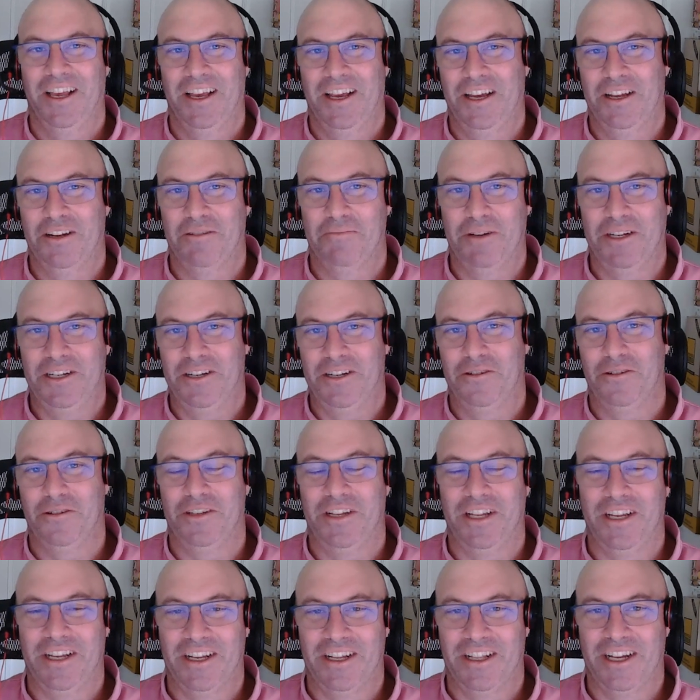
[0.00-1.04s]
it'll be an
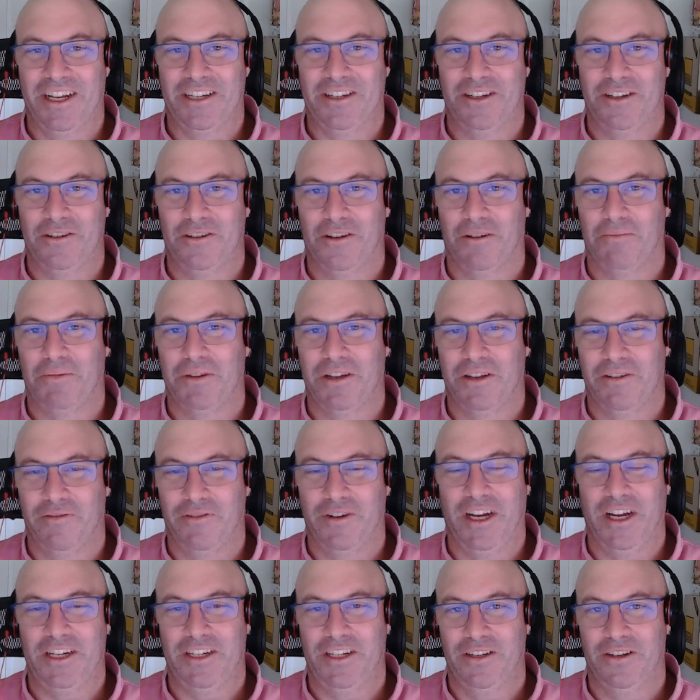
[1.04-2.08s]
interesting election topic if we
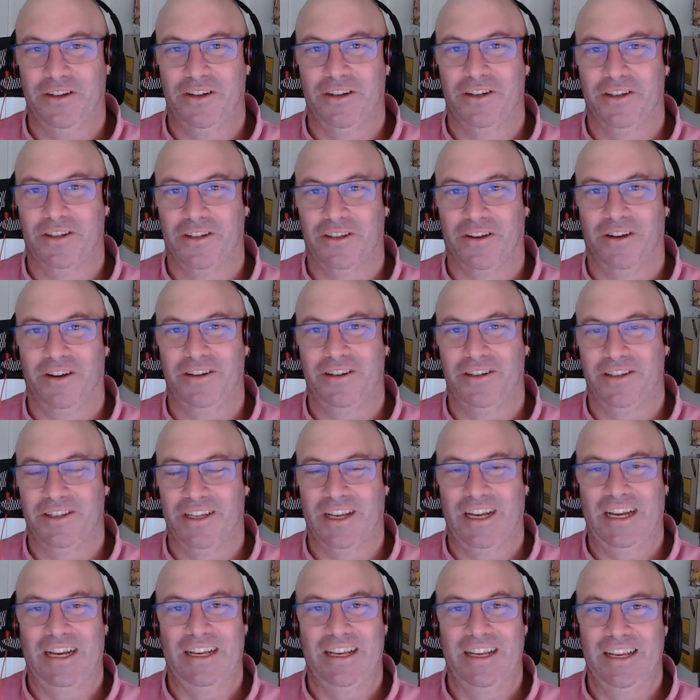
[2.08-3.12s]
actually do decide to
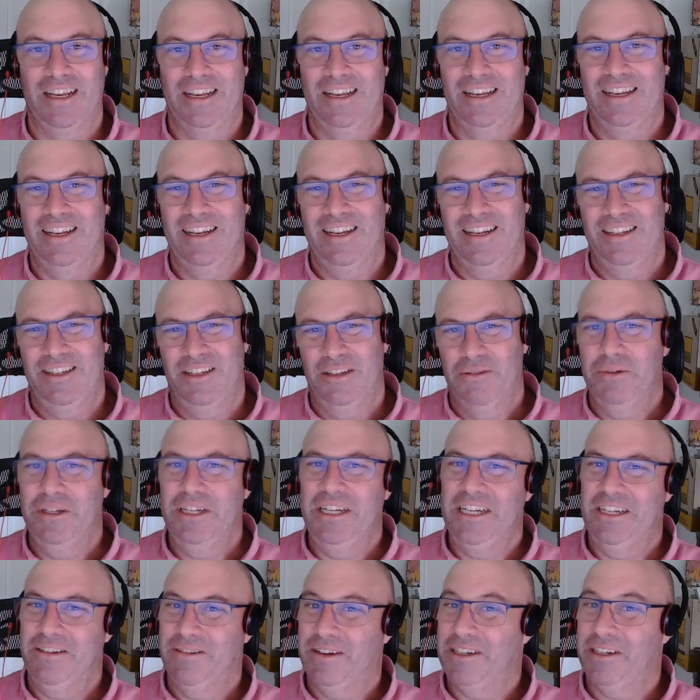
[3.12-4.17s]
say, do we
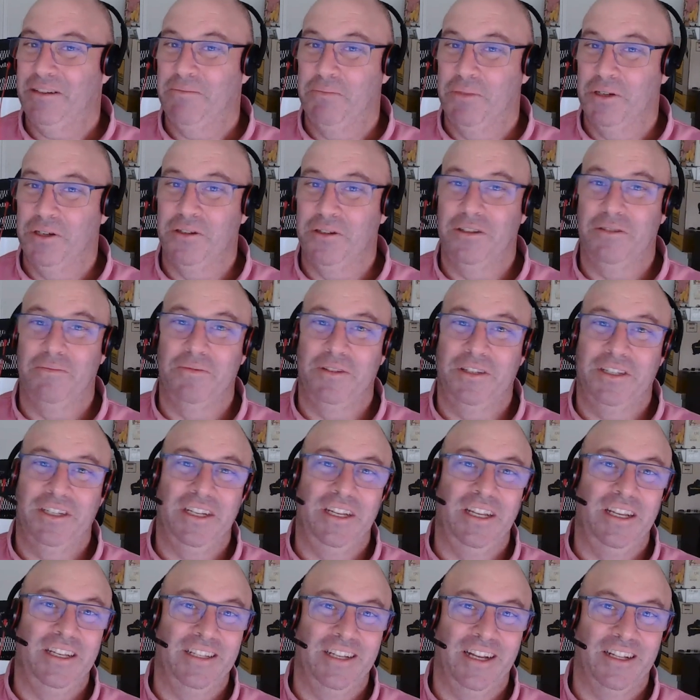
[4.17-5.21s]
need to actually build some
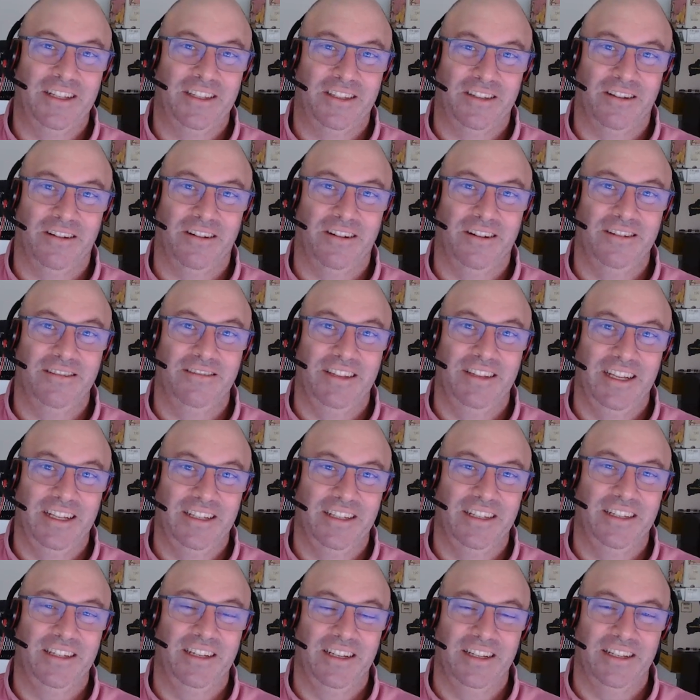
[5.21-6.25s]
cities outside the
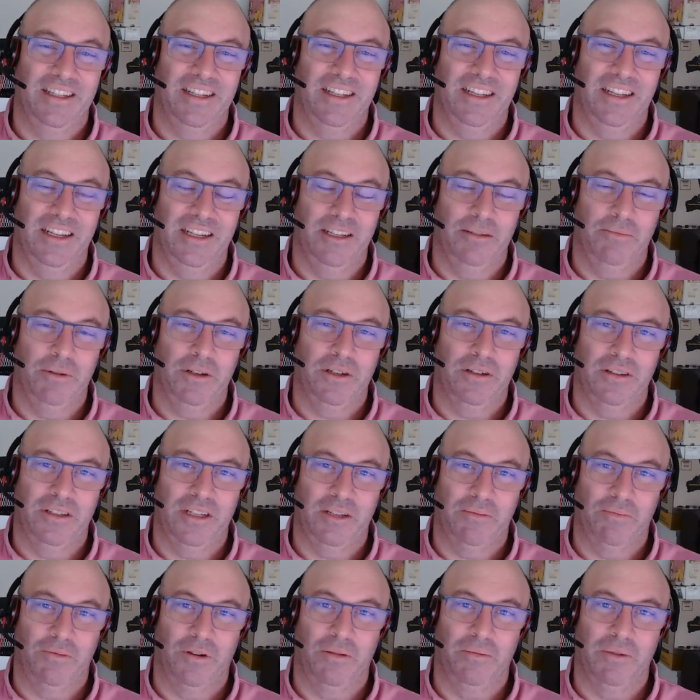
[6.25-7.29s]
existing cities? Because
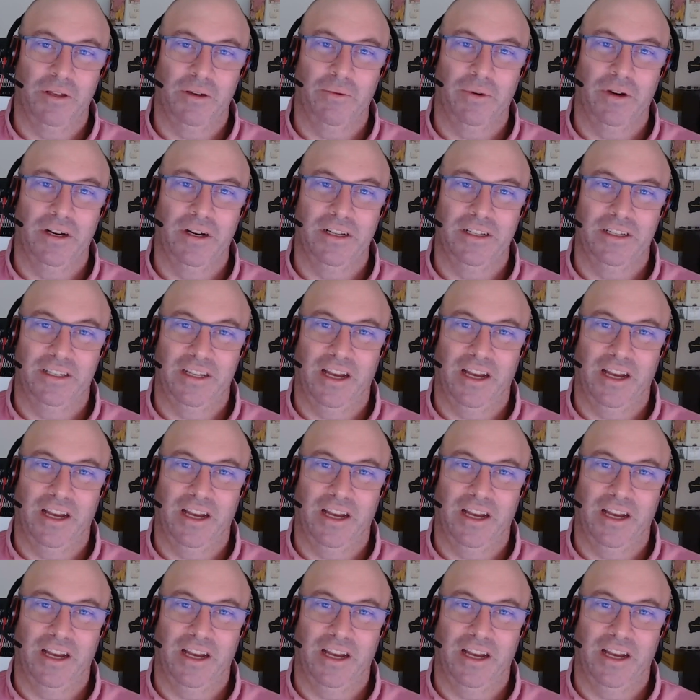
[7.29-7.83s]
that's probably where it's